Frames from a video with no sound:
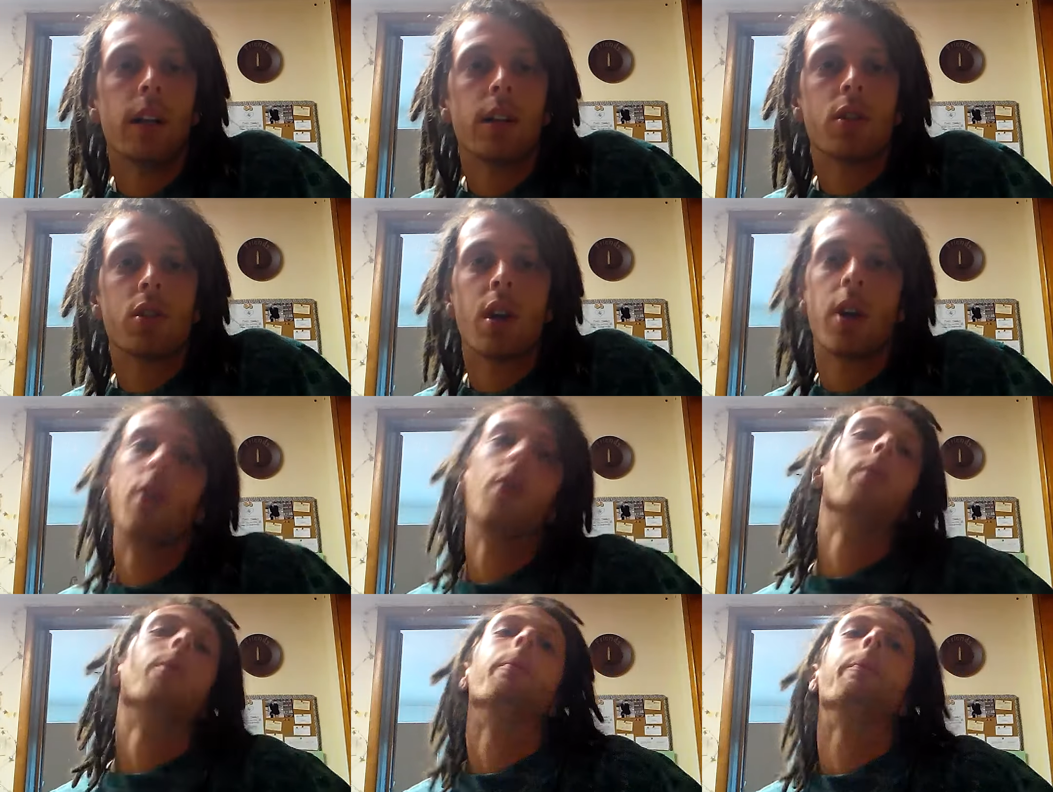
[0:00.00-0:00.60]

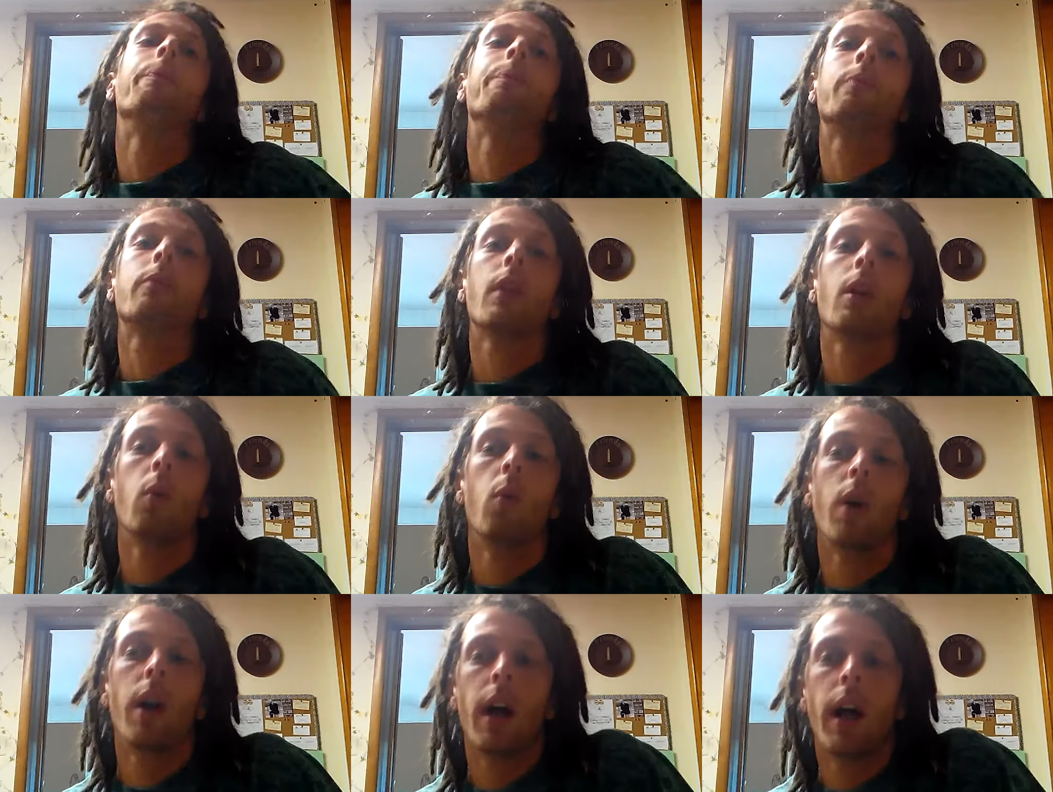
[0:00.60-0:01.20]
So
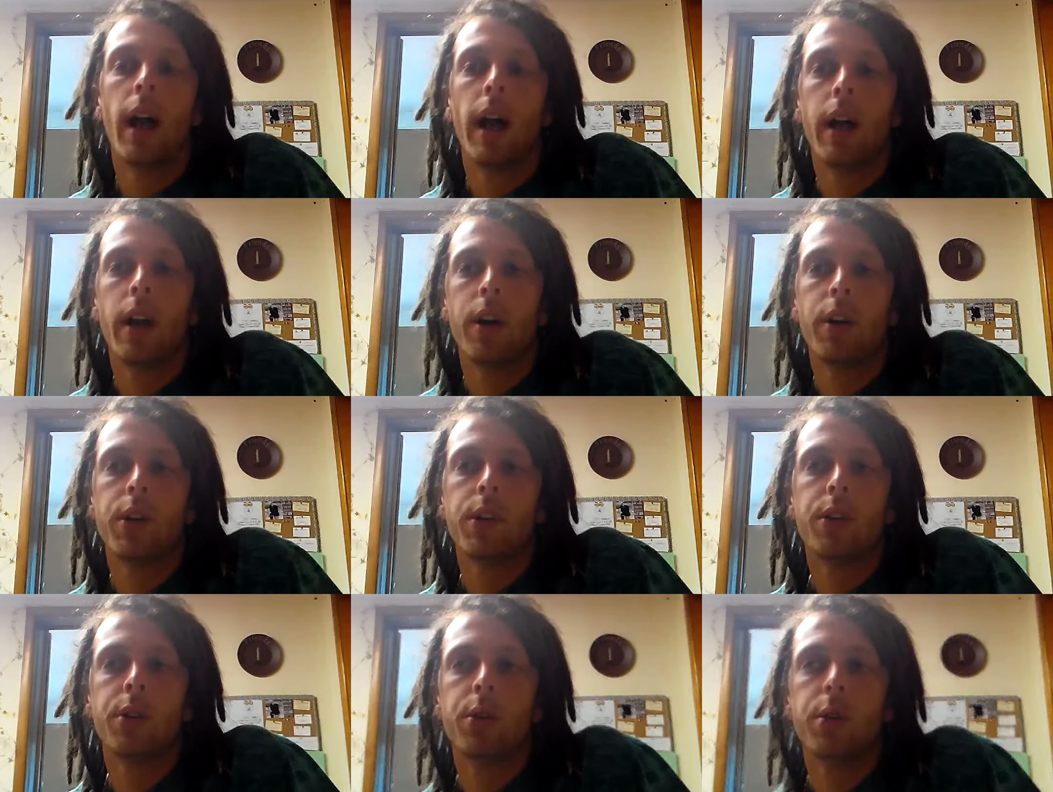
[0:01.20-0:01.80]
what I had
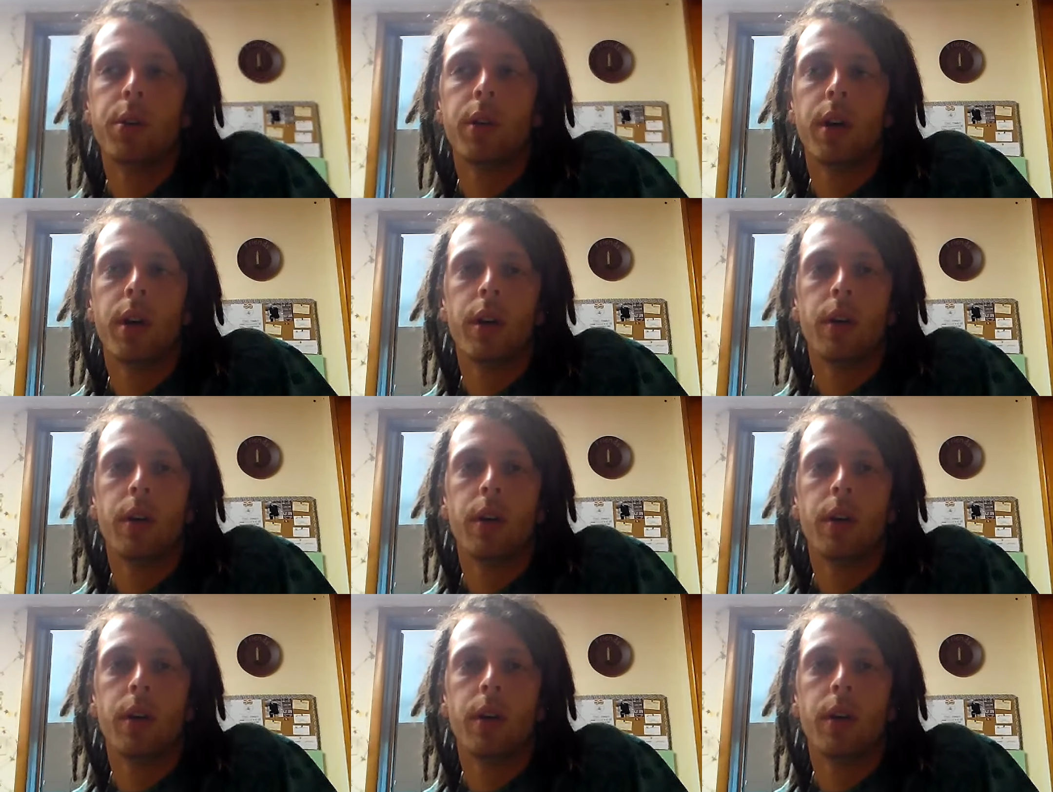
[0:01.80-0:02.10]
her do,